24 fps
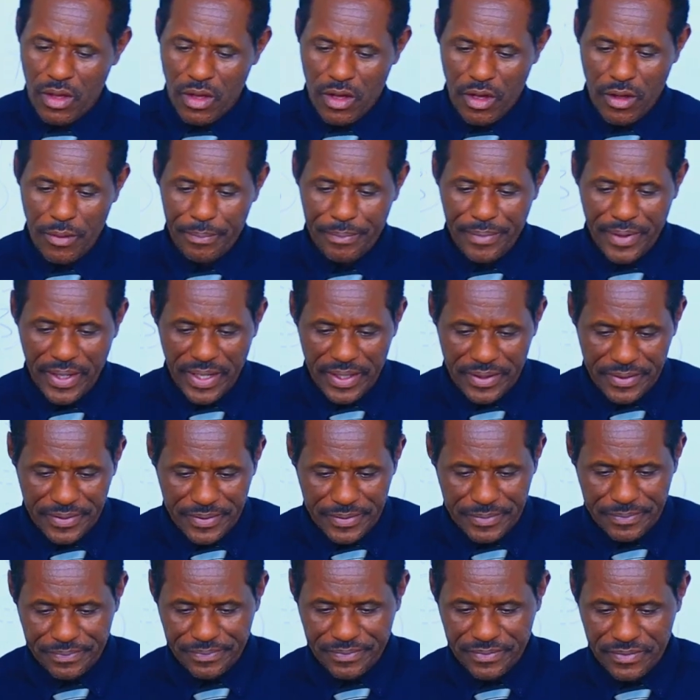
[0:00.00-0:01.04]
on
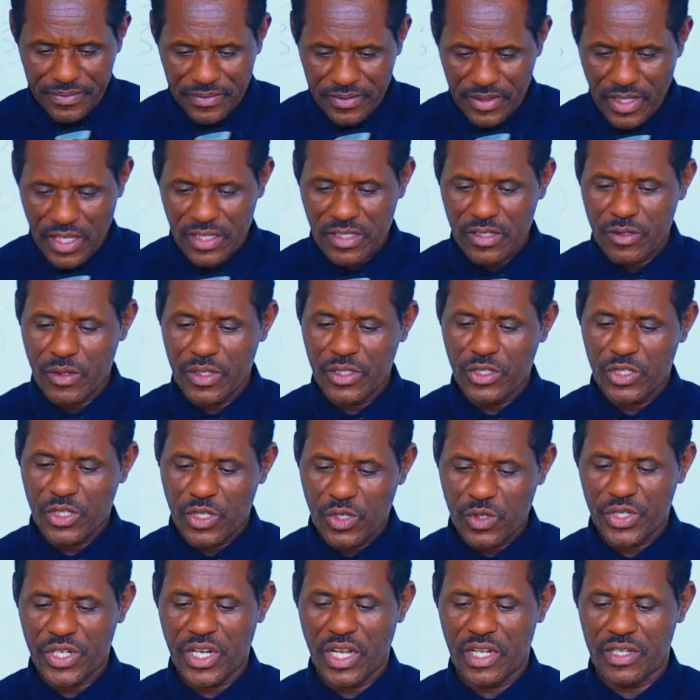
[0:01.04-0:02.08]
plant. The other one,
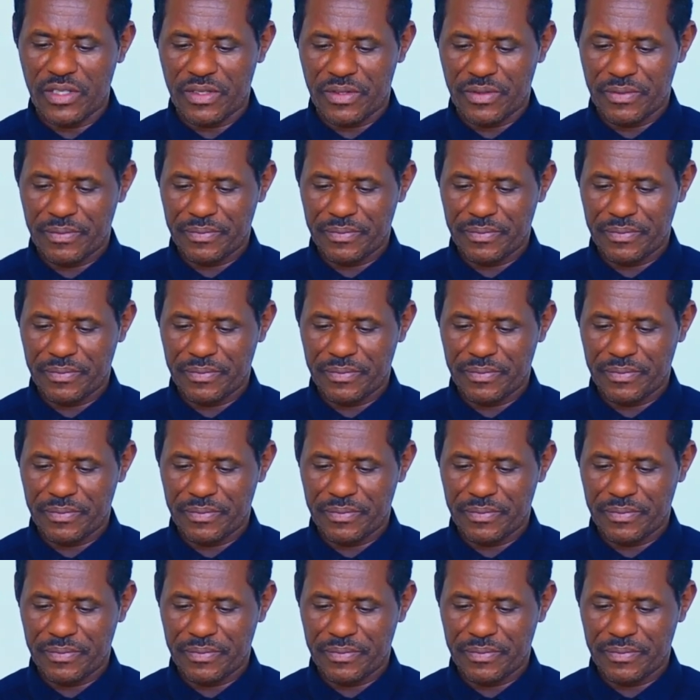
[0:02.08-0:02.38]
social